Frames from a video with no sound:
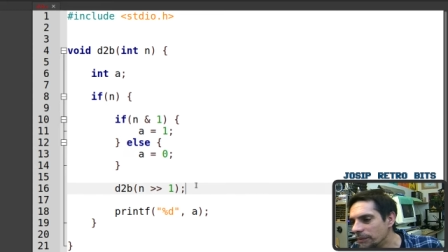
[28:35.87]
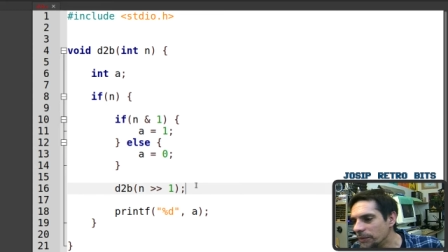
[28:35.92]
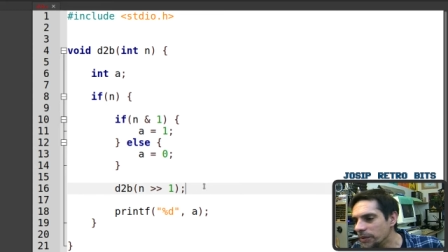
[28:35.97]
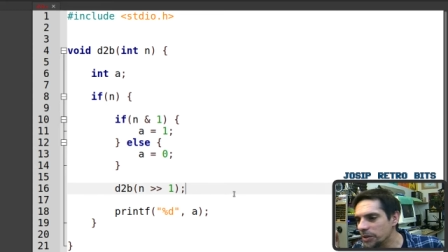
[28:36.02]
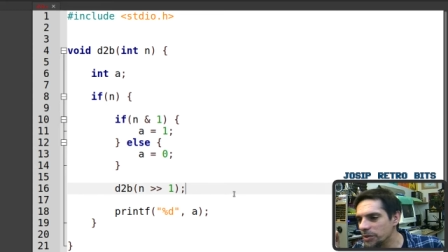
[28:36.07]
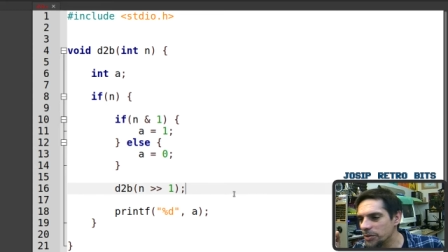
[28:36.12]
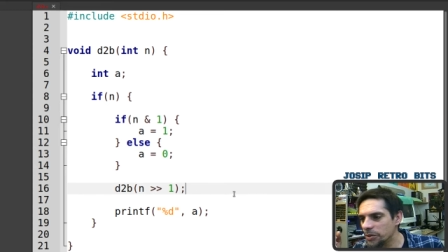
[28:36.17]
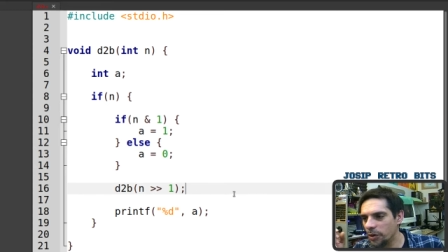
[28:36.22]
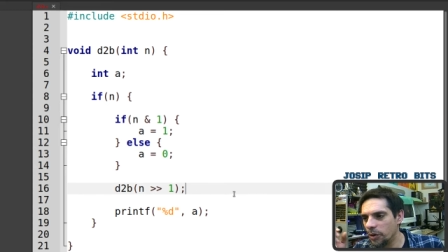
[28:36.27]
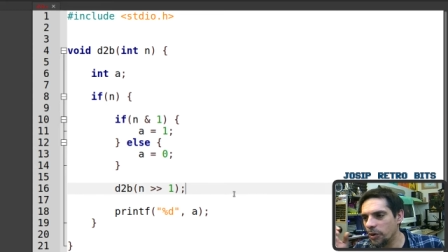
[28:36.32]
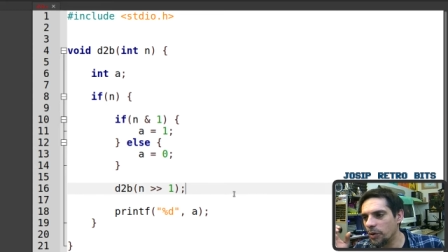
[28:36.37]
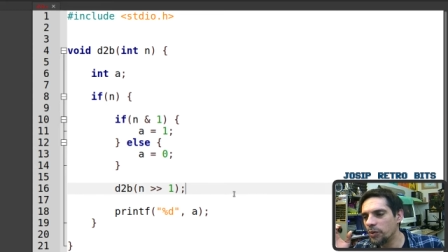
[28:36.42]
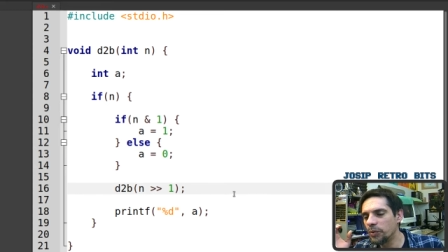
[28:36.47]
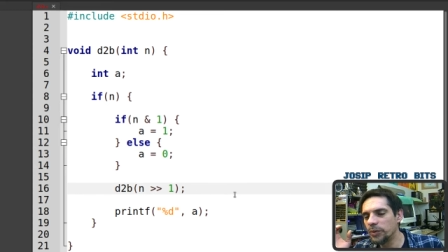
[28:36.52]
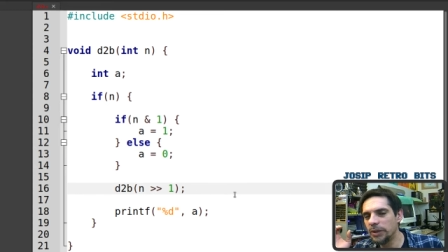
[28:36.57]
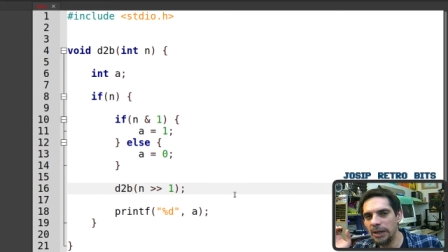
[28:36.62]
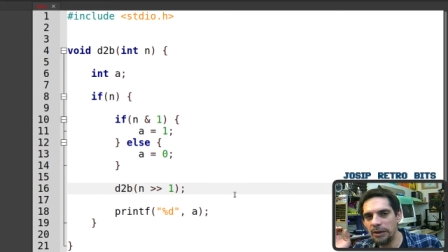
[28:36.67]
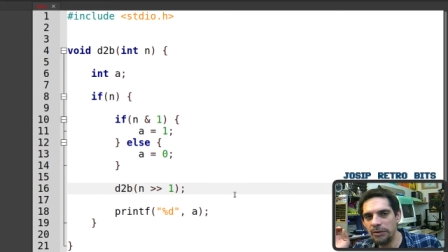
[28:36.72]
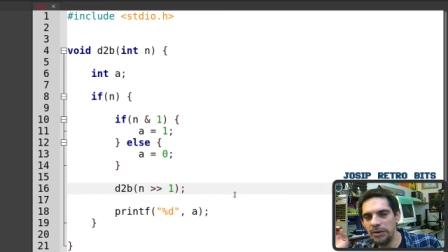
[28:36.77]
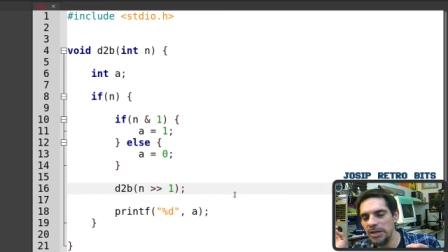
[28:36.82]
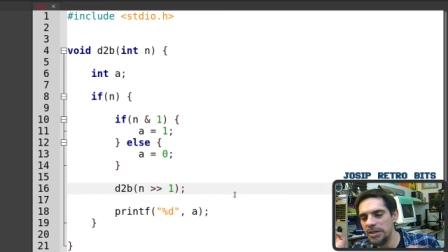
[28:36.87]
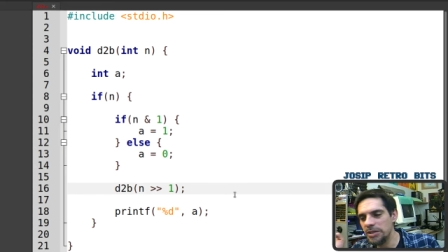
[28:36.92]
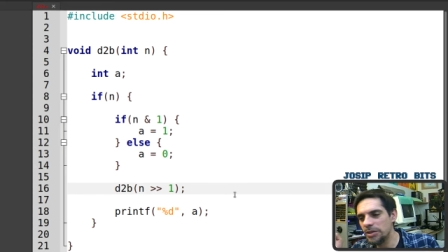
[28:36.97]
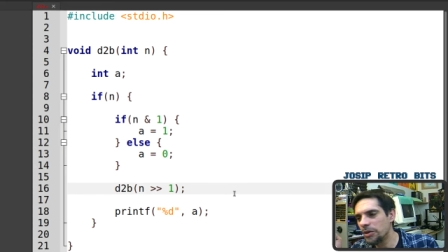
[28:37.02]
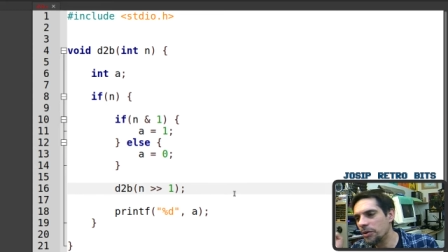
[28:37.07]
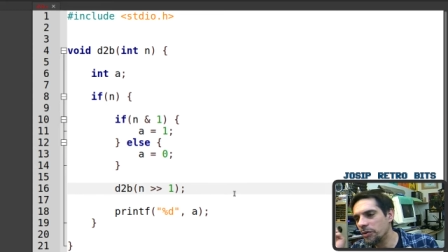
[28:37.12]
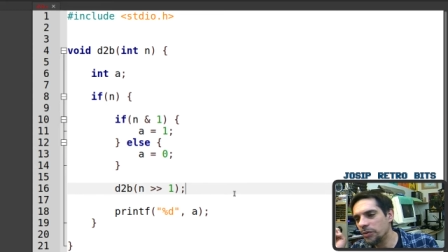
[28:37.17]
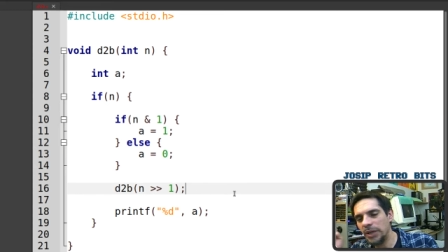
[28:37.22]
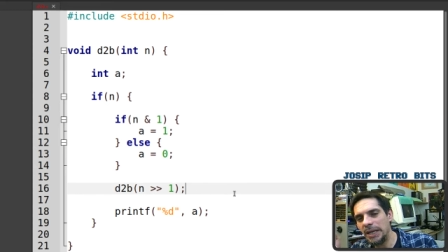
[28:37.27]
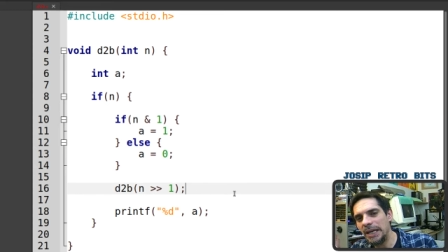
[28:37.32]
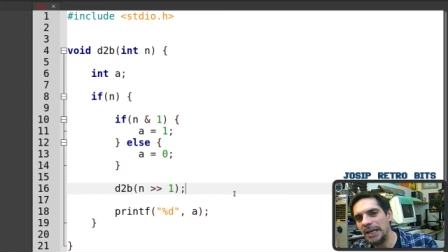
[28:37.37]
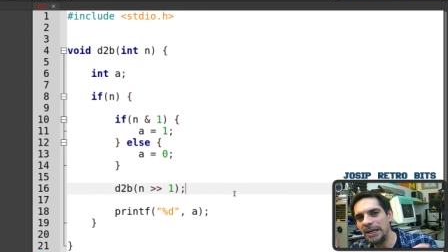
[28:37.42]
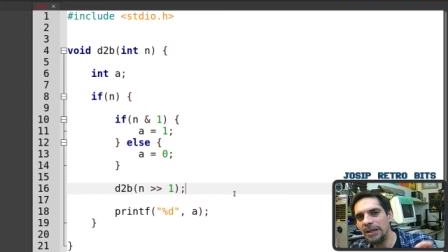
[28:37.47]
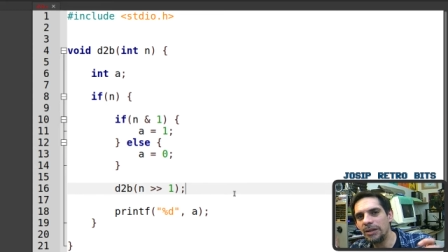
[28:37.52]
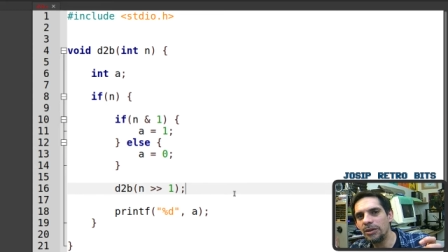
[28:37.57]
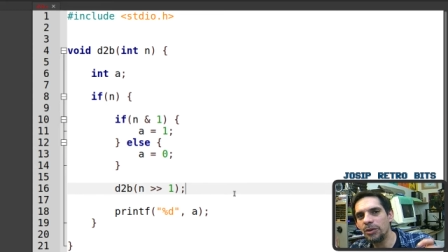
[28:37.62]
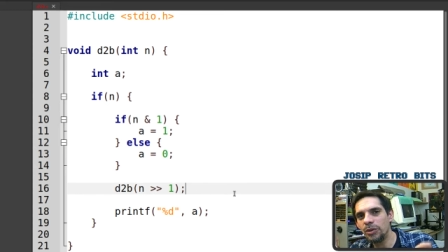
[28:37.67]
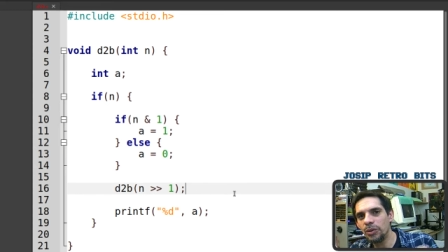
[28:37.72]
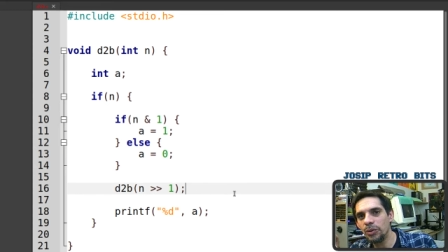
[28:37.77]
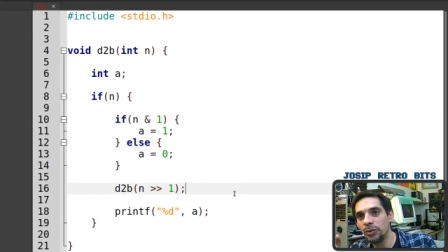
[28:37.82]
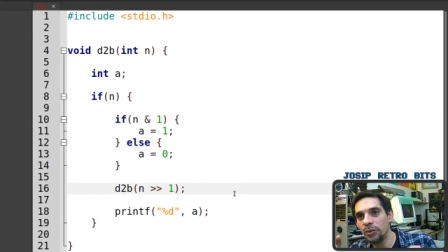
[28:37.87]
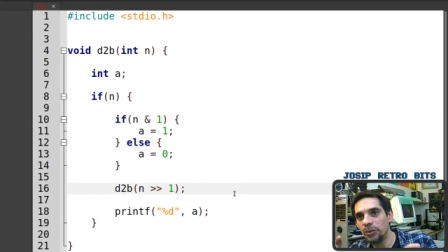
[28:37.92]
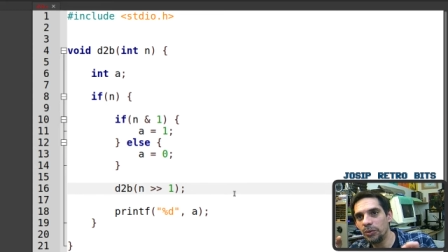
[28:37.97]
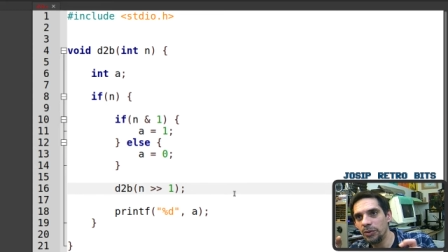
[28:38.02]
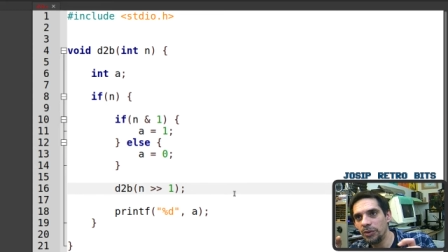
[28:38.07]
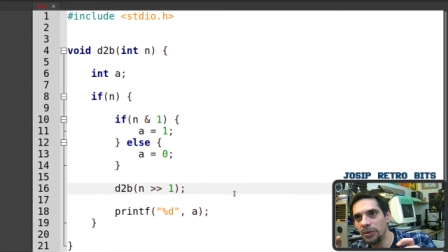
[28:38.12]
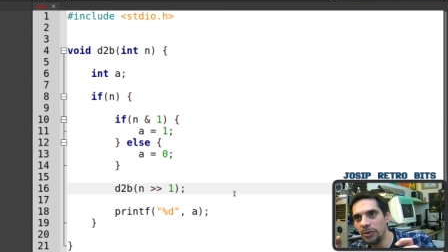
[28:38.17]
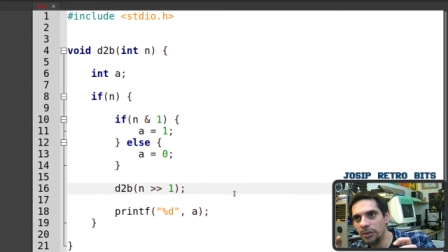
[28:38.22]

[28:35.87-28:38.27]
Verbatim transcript: So there is no need to